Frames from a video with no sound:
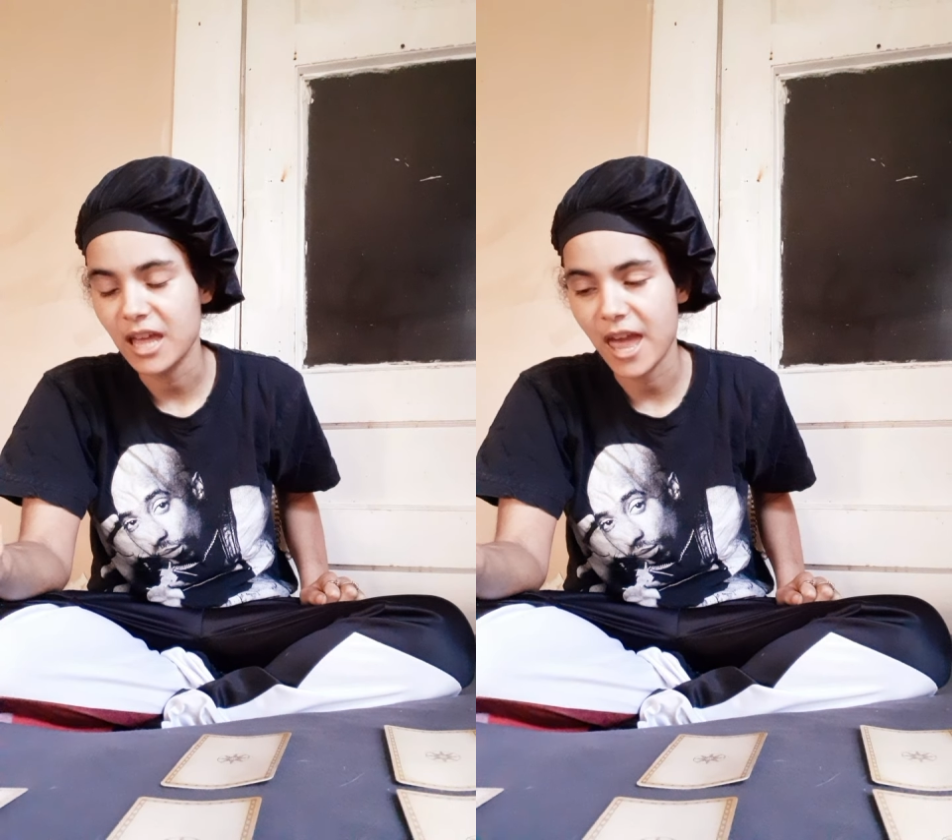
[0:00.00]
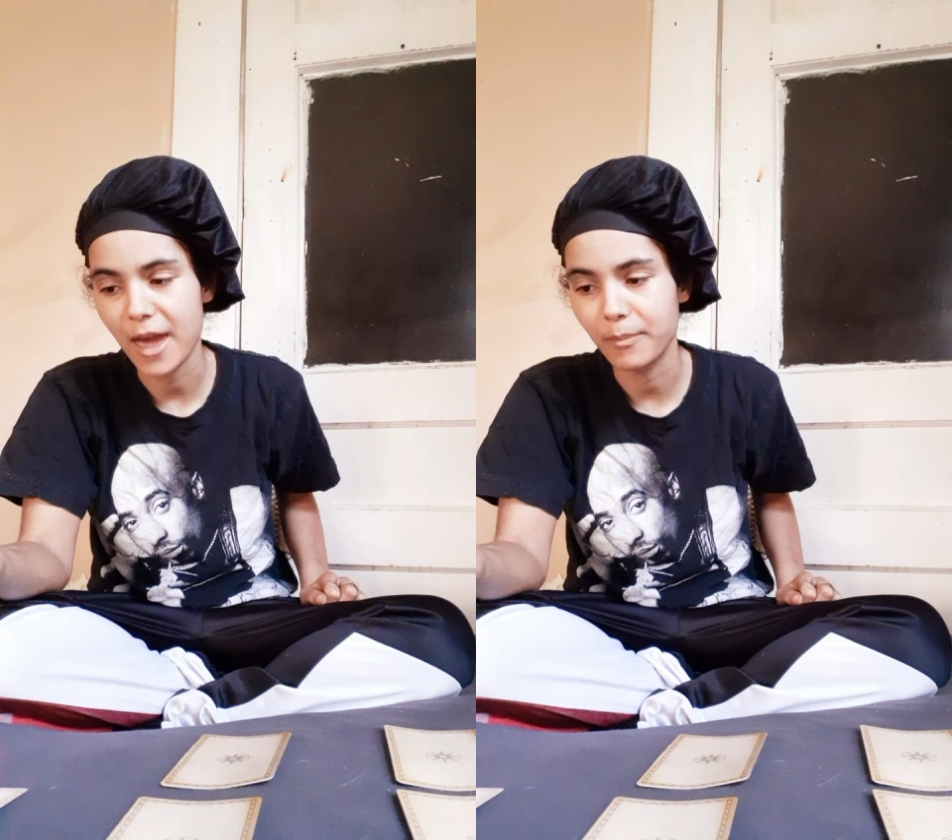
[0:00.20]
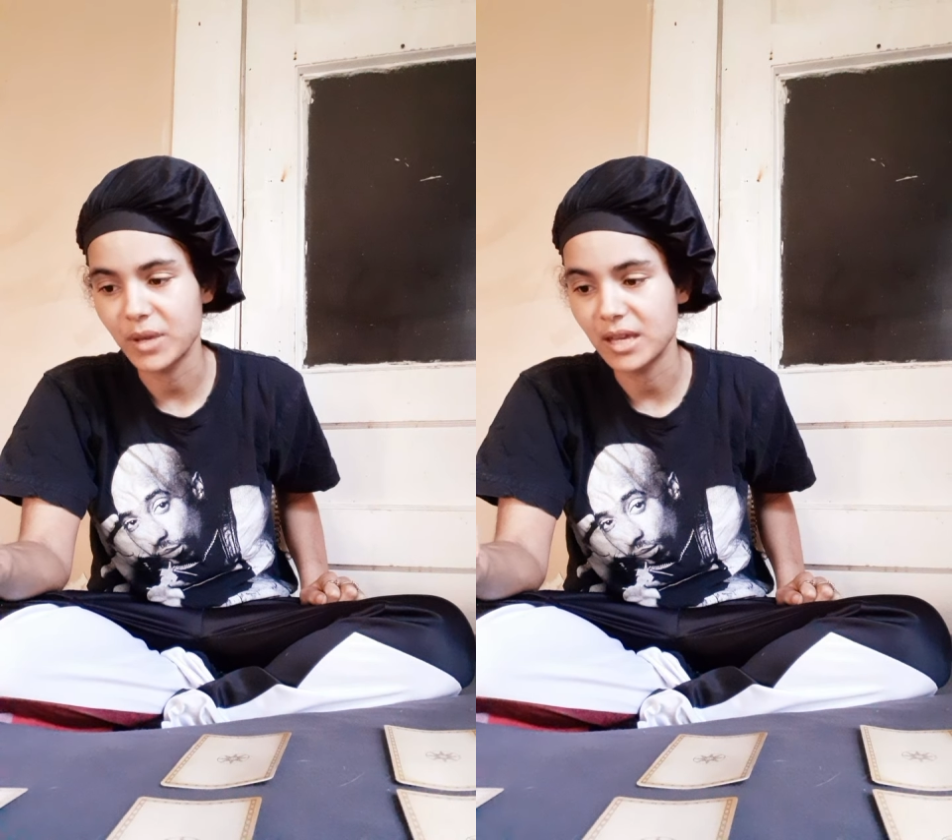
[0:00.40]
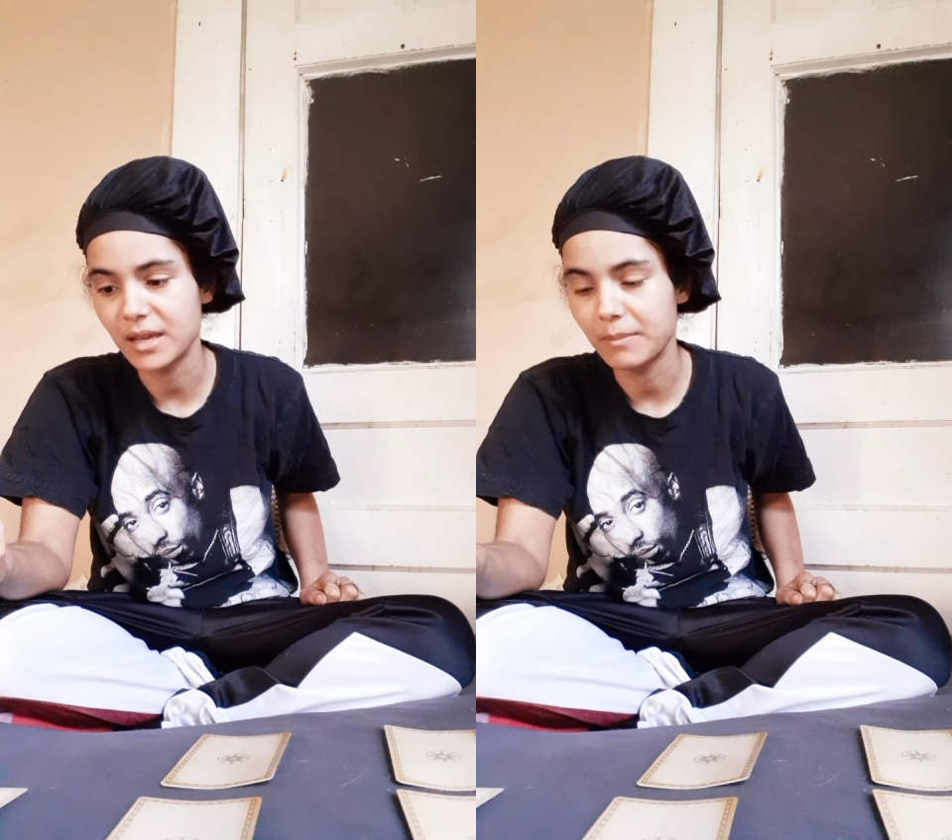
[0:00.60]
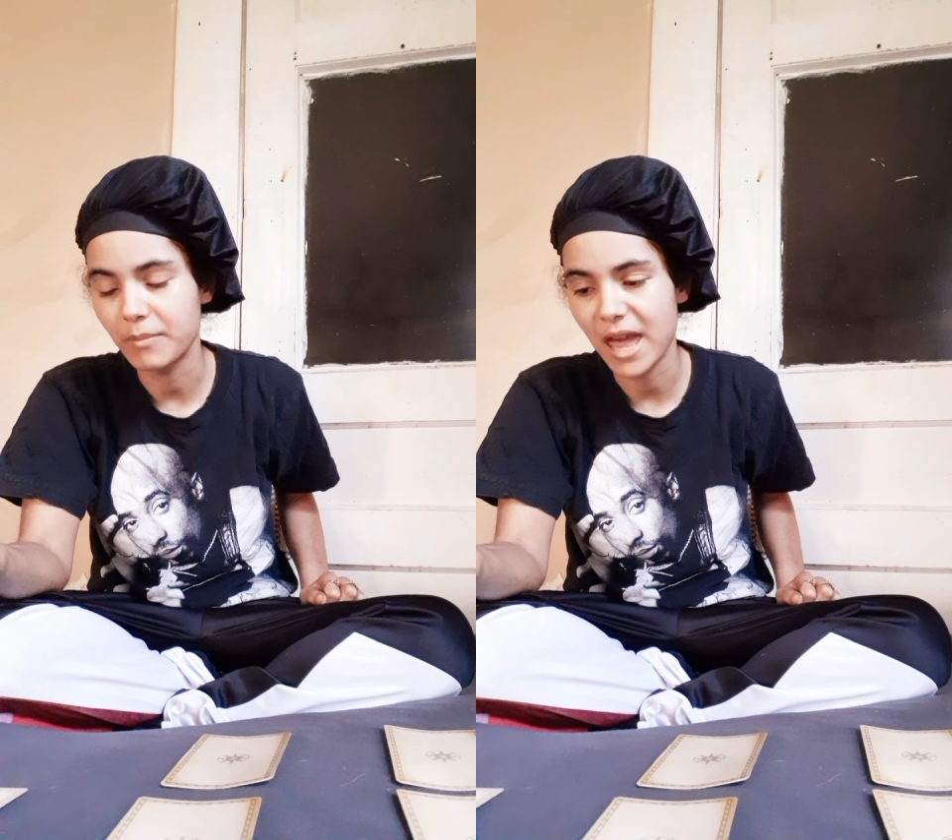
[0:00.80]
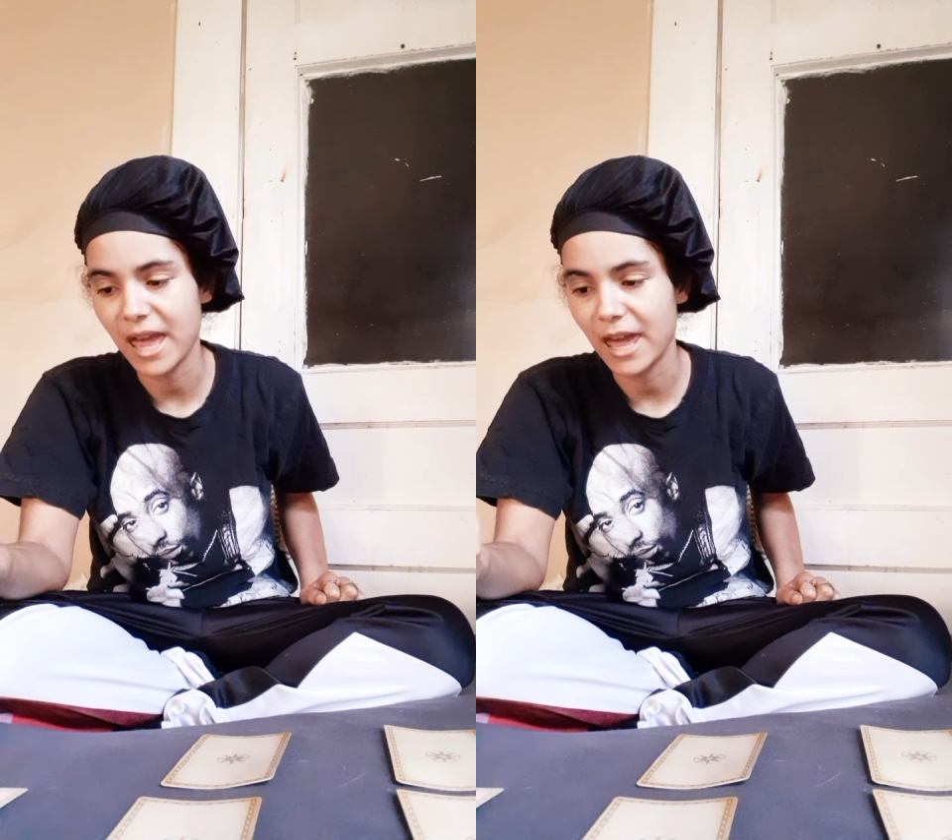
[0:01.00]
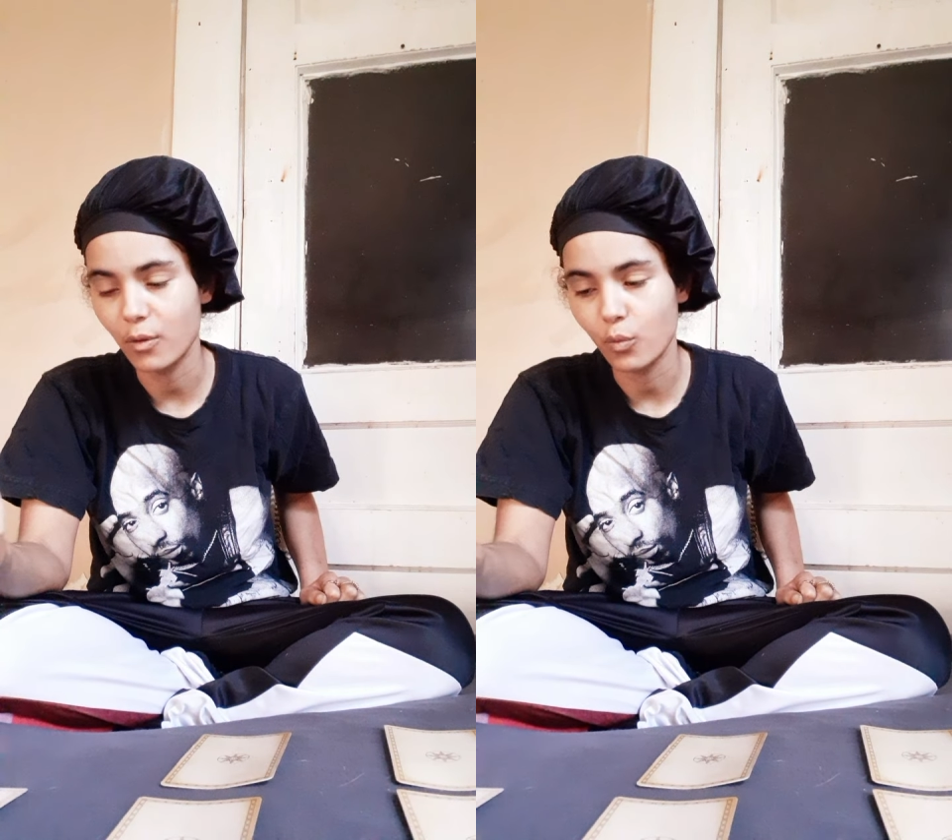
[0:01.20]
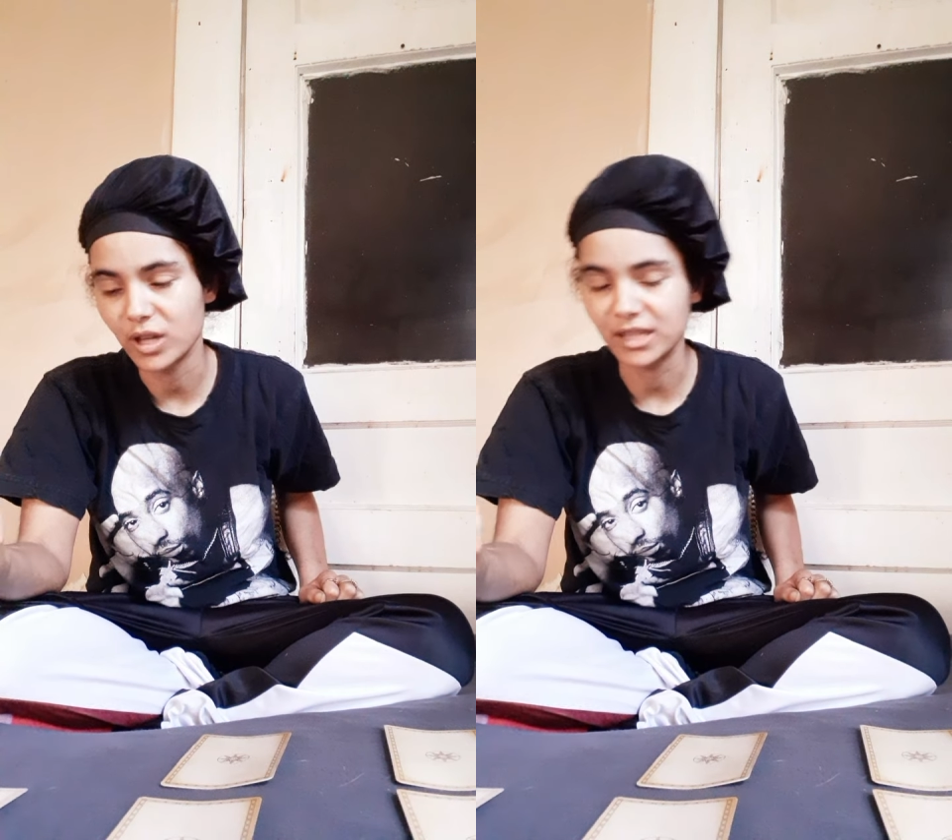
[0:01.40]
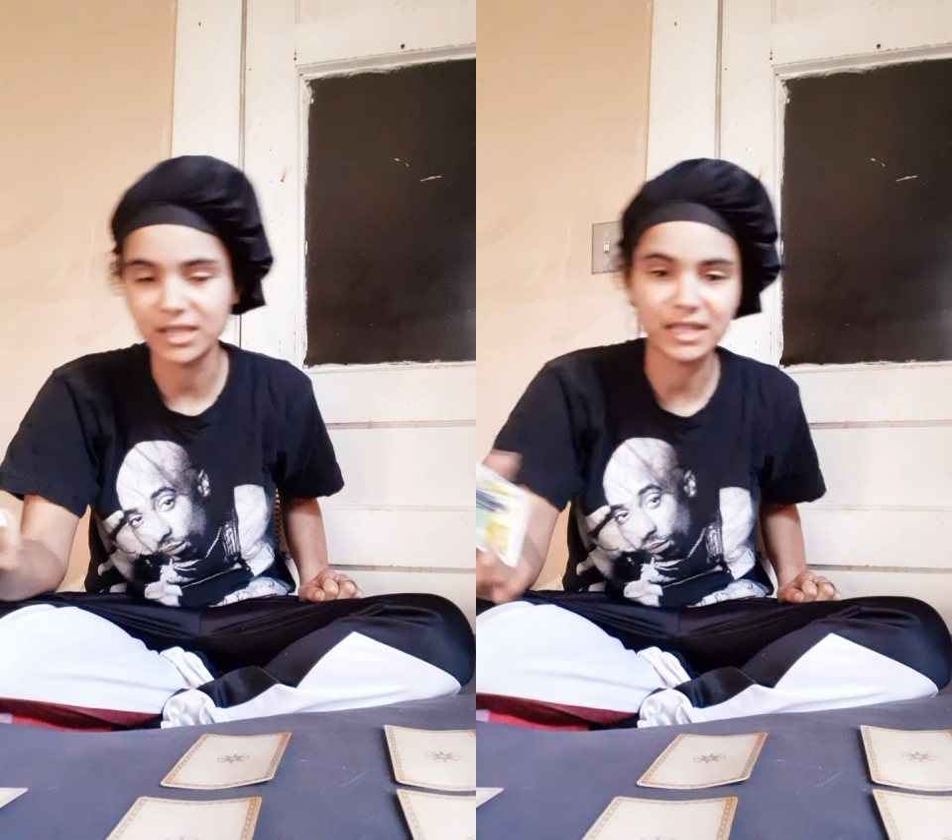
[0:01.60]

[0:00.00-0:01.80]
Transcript: happy, mad, what.